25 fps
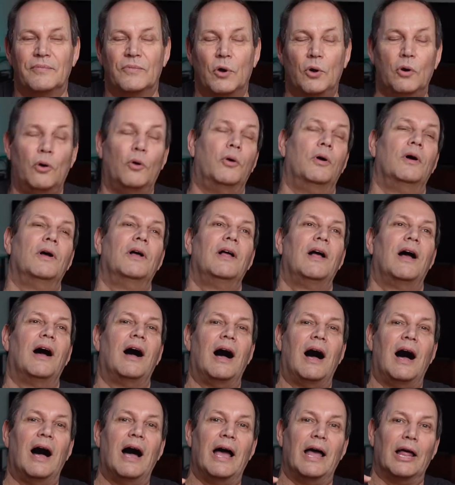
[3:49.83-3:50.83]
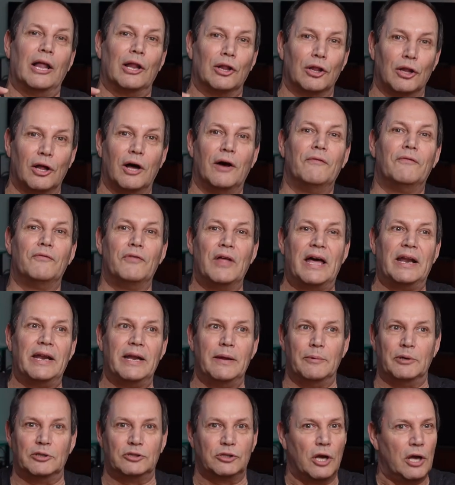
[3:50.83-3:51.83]
Oh, I love that
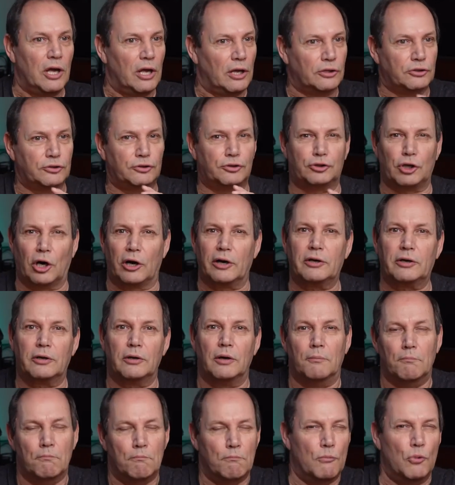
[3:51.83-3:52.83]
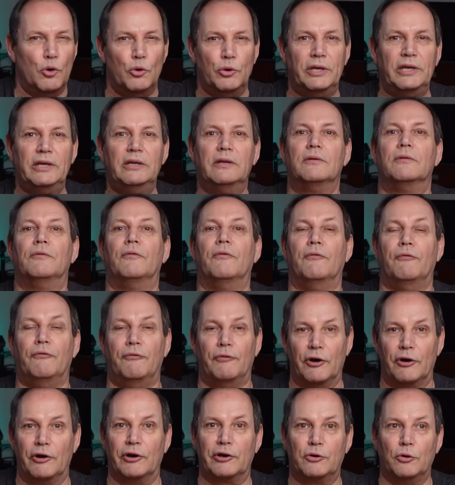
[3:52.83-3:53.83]
image. Dark, moody,
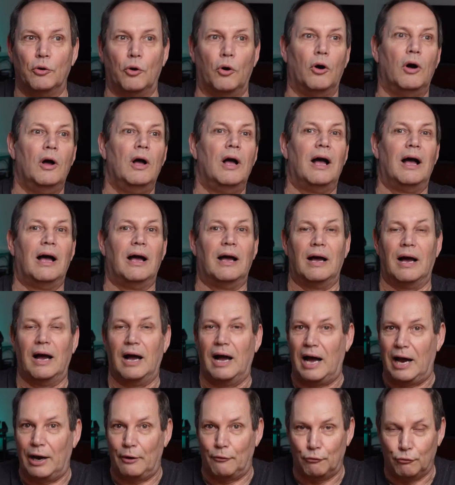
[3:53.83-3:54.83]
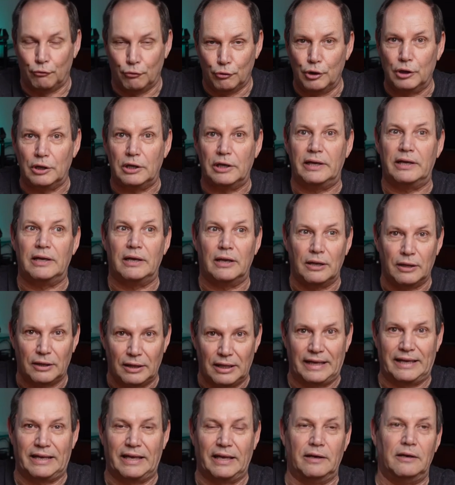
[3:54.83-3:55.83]
very cool. I really
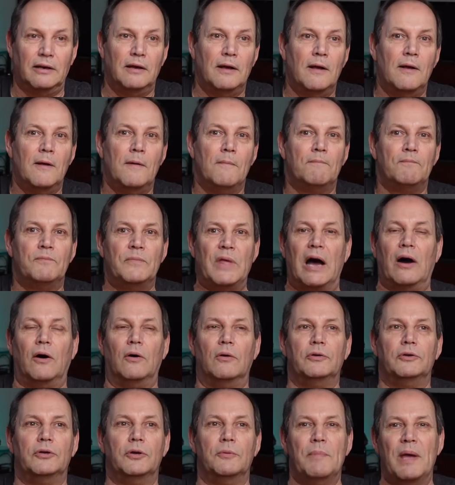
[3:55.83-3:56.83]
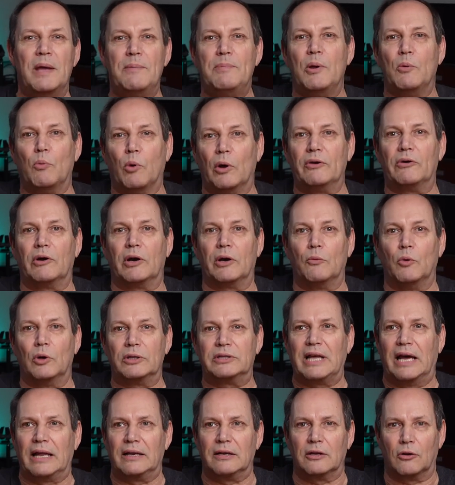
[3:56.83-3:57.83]
like it. Now, you may be wondering what
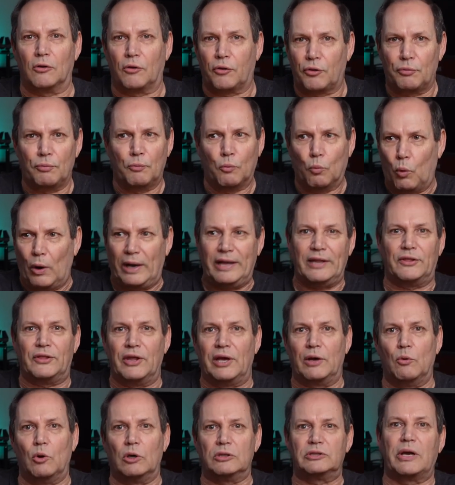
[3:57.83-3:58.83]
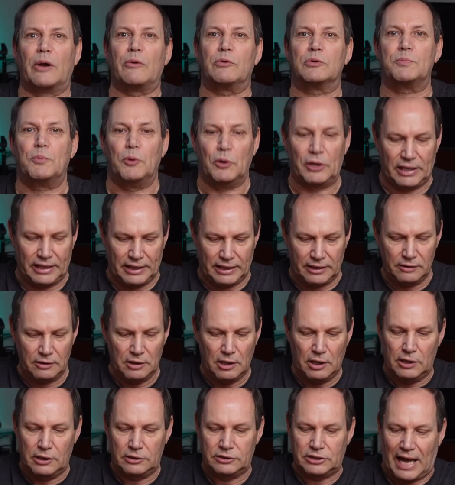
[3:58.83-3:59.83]
that little white thing was I was putting in
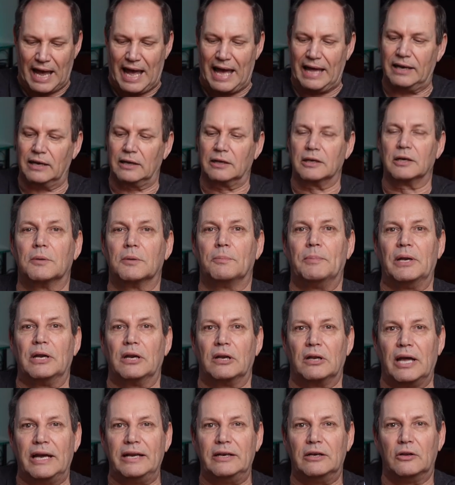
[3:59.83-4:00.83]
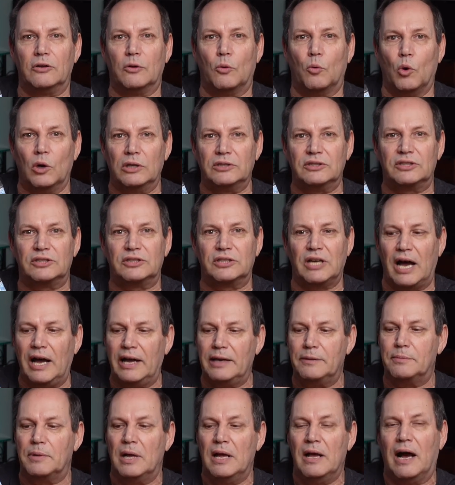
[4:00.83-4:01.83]
to add a bit of light on the one
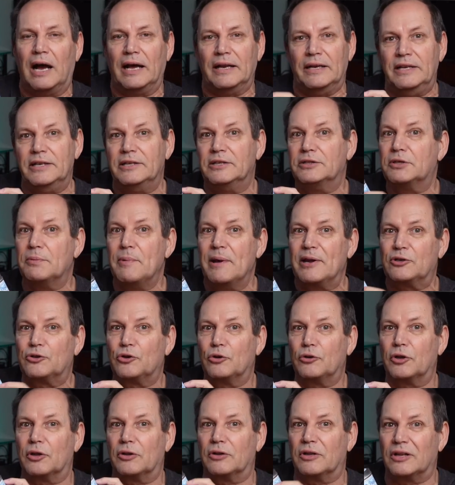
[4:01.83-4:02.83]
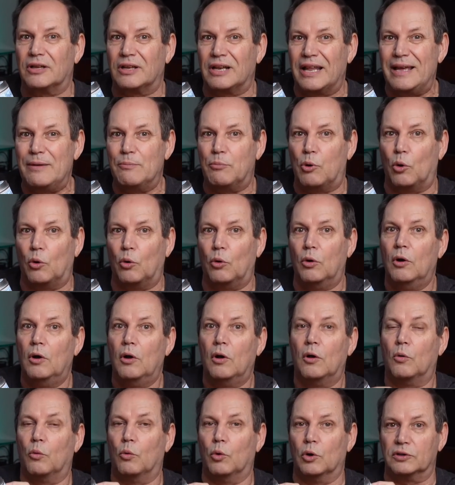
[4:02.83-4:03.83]
side. I needed to make sure that the label
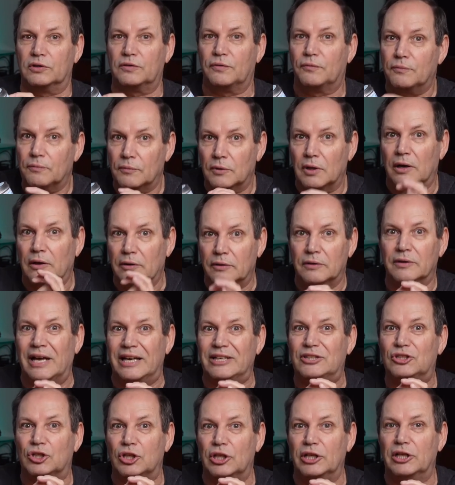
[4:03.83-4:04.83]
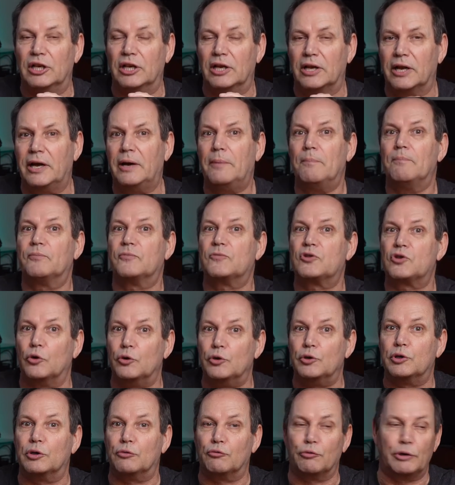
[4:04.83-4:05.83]
was nicely lit up so
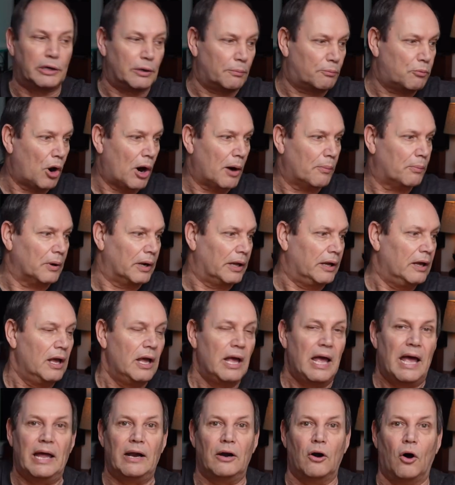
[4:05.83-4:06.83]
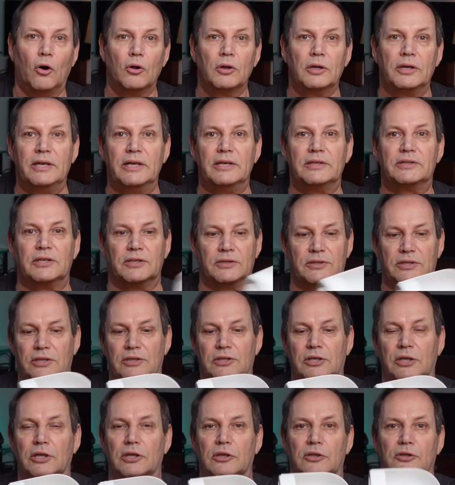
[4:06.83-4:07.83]
you could read it properly. And all it is
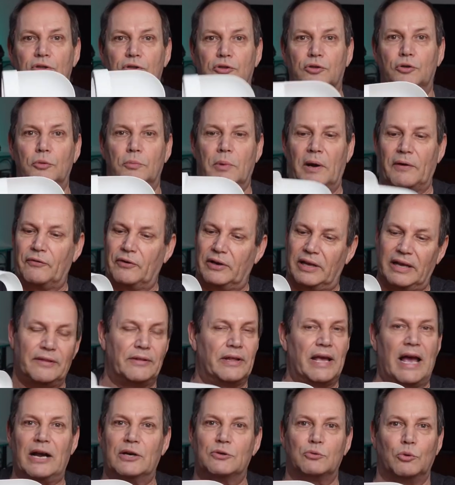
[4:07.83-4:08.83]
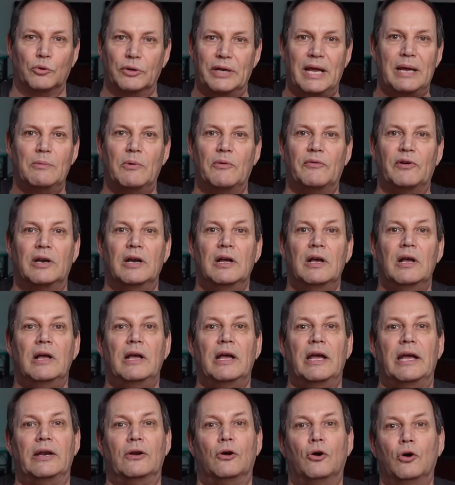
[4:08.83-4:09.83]
this little scoop. I forget the actual name of it.
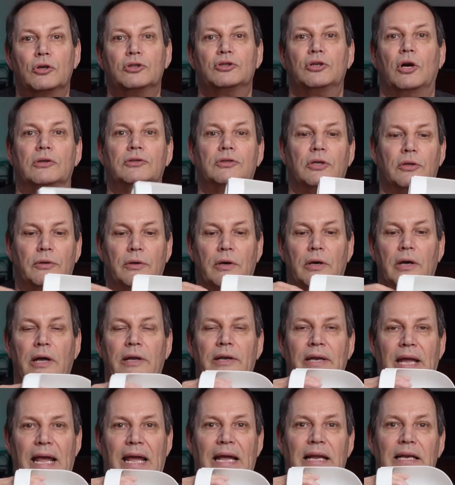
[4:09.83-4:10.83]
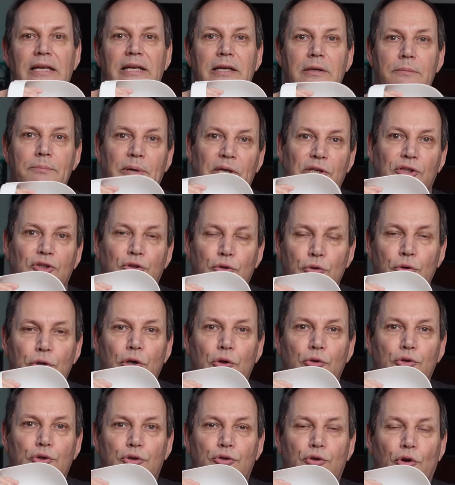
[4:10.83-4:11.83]
It hooks onto an Alien B
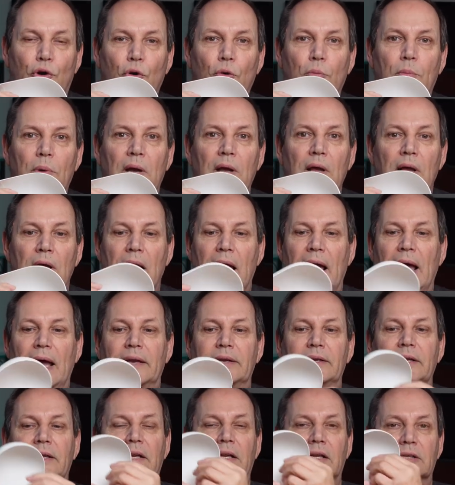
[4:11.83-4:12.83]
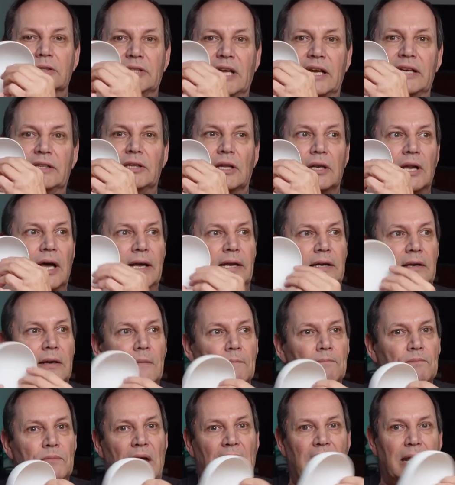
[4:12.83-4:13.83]
Studio strobe, and it'll take the light
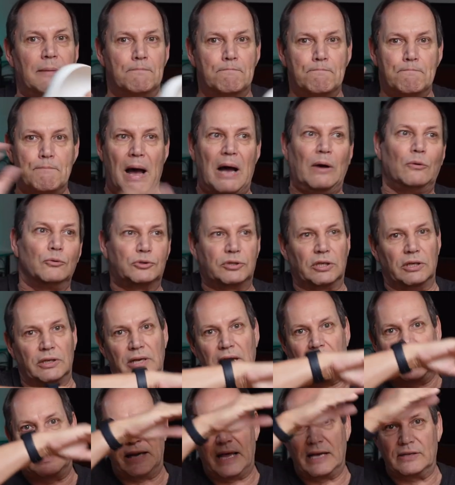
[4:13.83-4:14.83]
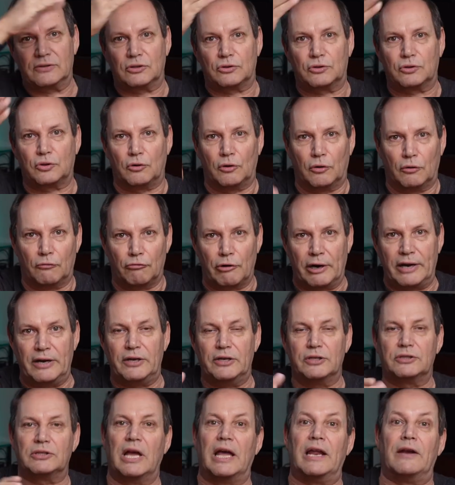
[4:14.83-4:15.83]
and bounce it and has a certain
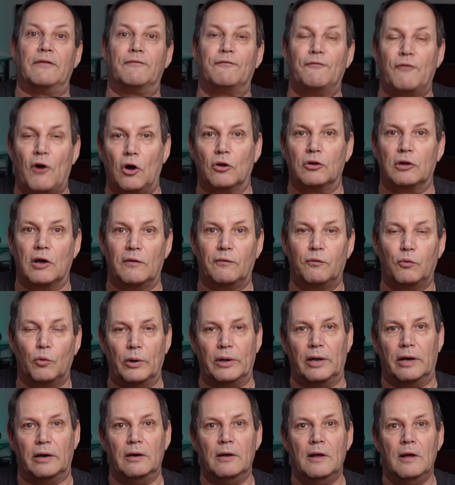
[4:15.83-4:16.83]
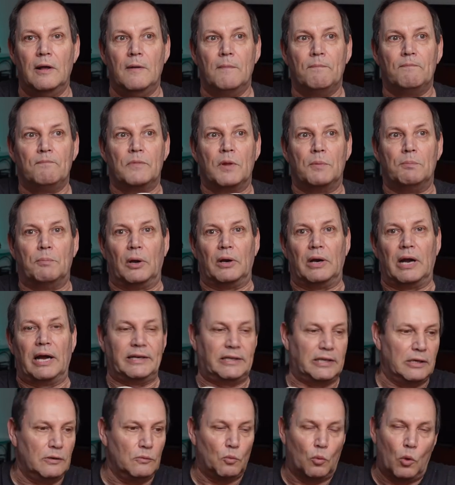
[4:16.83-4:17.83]
radius and fall off with it. But I
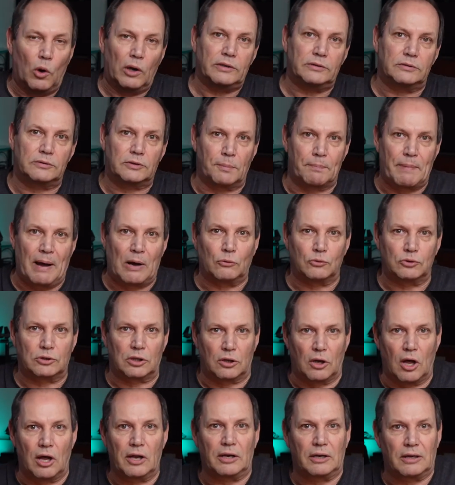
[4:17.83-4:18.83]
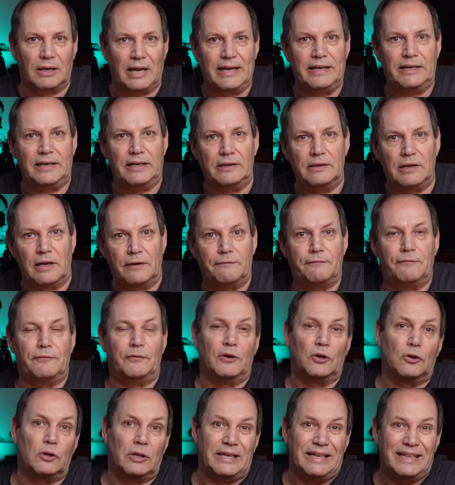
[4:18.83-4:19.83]
didn't want to bounce a lot of light in and
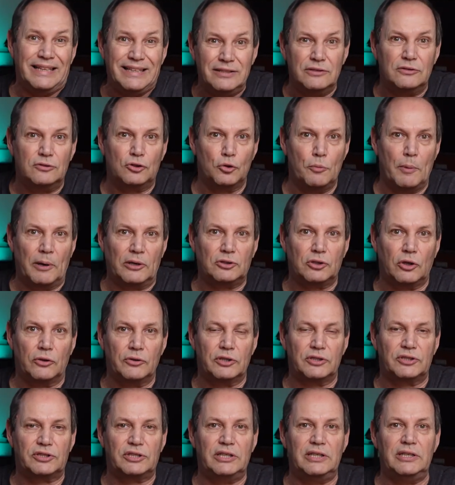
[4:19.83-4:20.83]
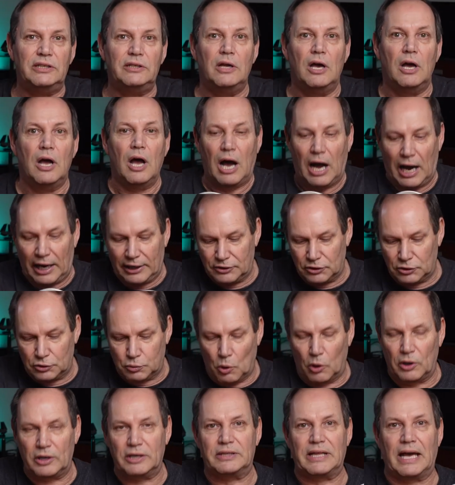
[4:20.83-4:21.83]
fill in too much on the scene. I just
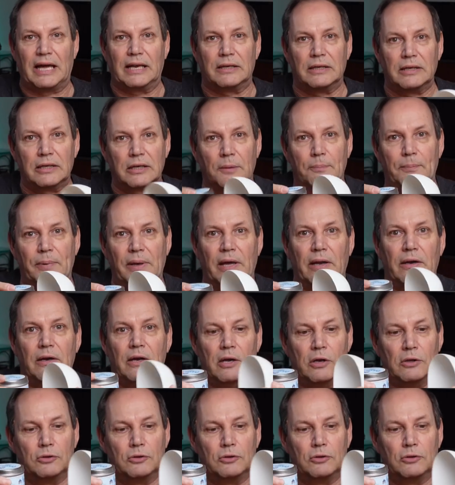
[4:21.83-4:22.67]
wanted that little bit.